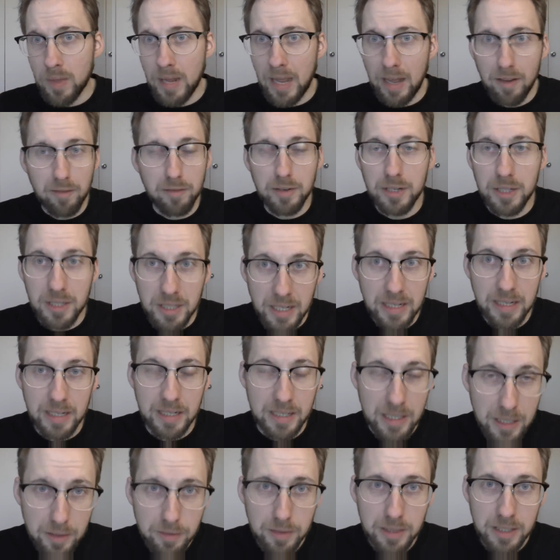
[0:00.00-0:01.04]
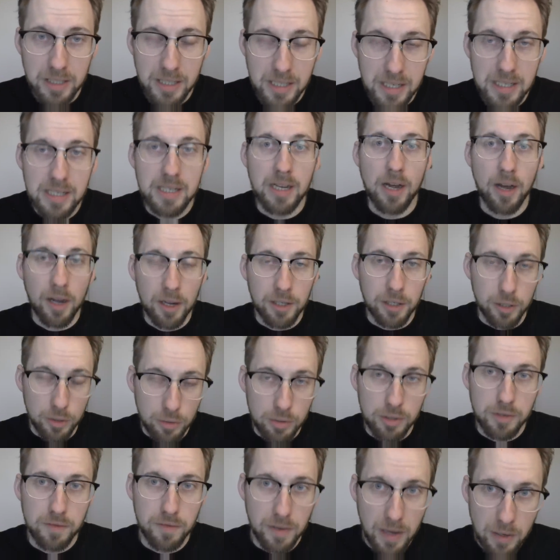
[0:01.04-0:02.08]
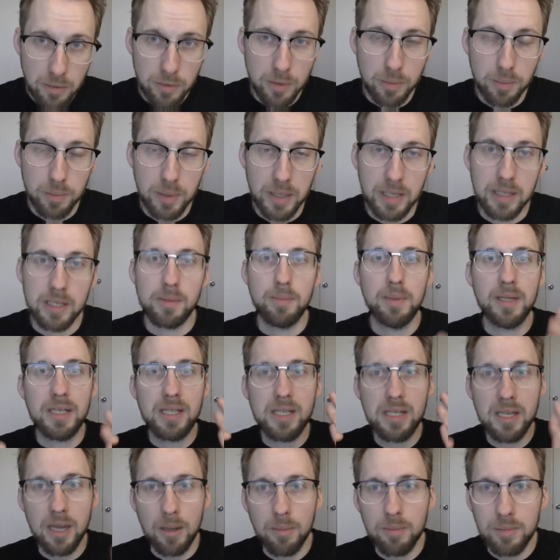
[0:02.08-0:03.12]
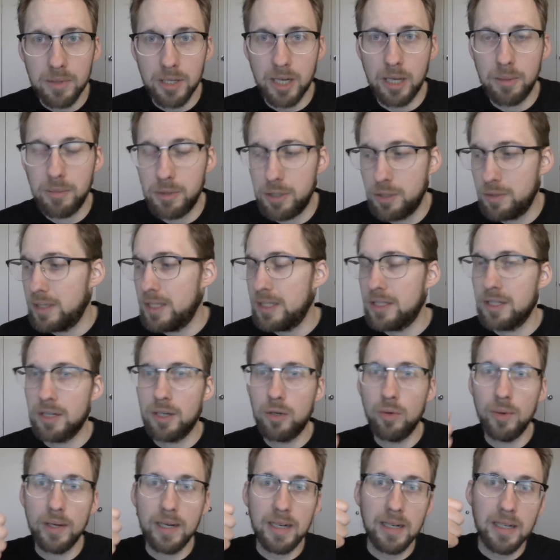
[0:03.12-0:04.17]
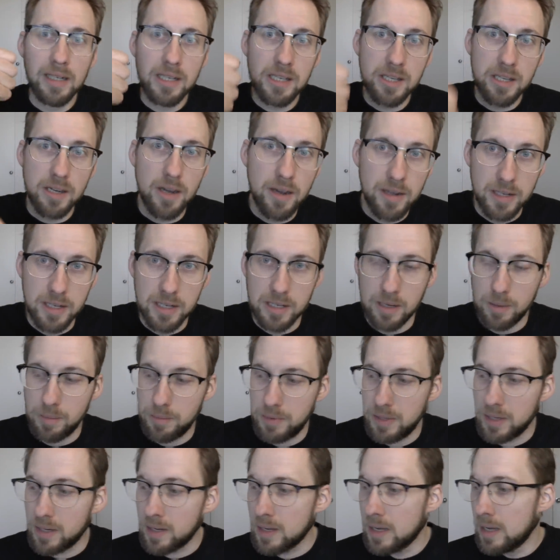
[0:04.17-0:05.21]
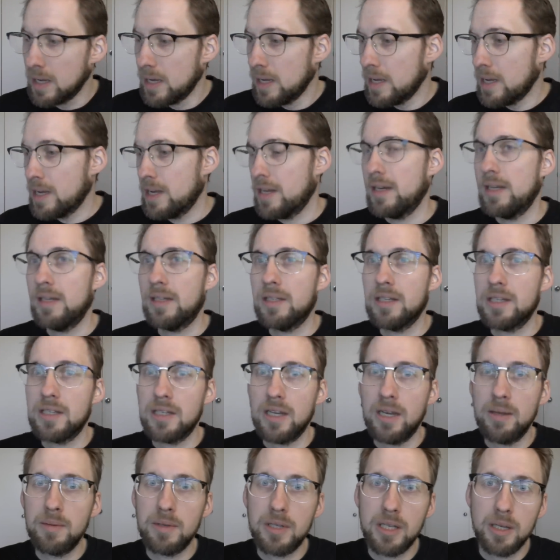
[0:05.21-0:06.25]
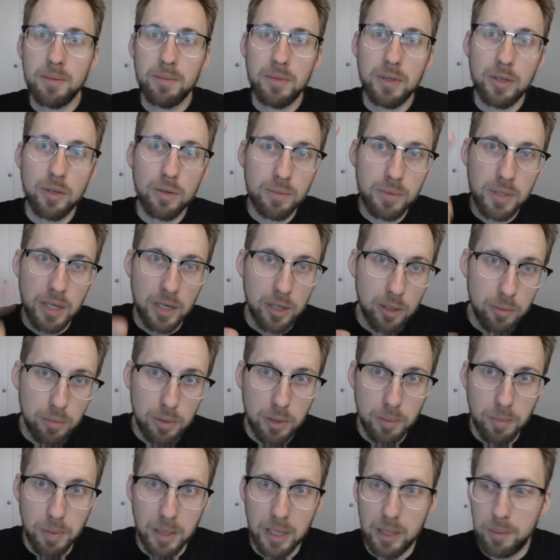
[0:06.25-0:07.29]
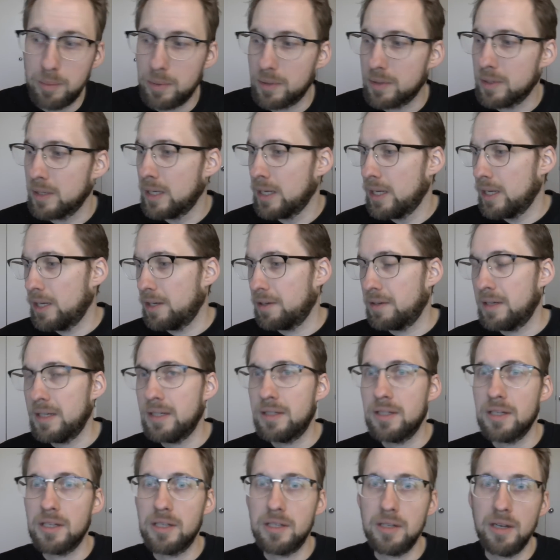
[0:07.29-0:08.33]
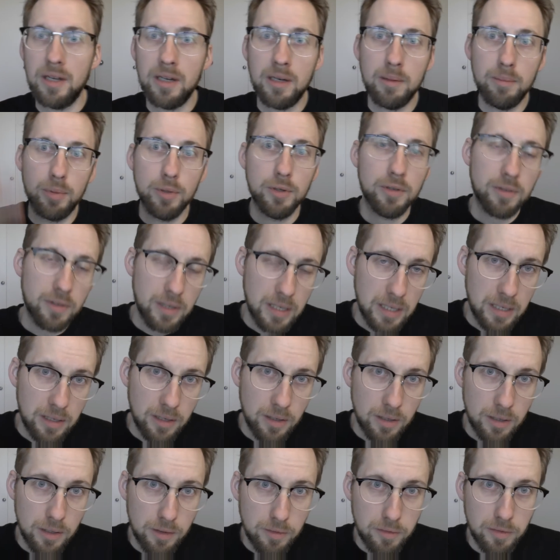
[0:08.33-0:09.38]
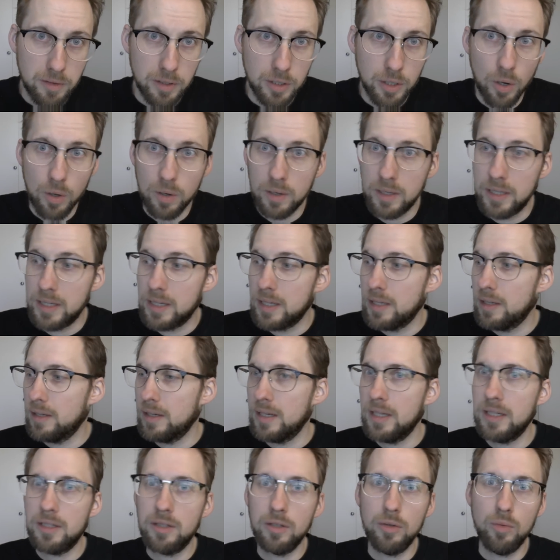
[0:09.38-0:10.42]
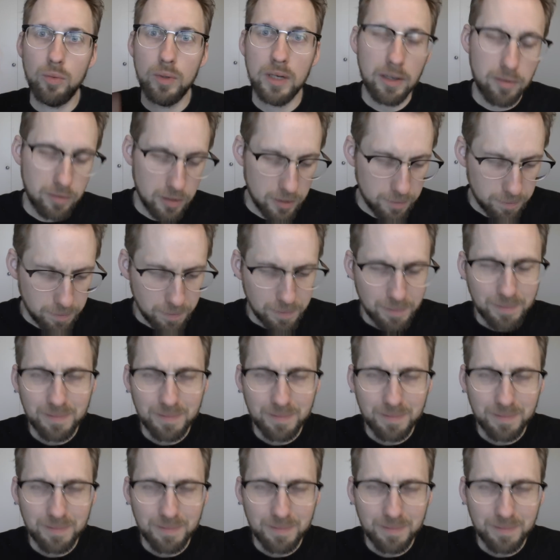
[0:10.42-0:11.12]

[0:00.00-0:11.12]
everyday activities, I use fountain pens, but sometimes you need to quickly sign something. You need to sign something on terrible paper. You need to sign a birthday card for a colleague. You need to whatever.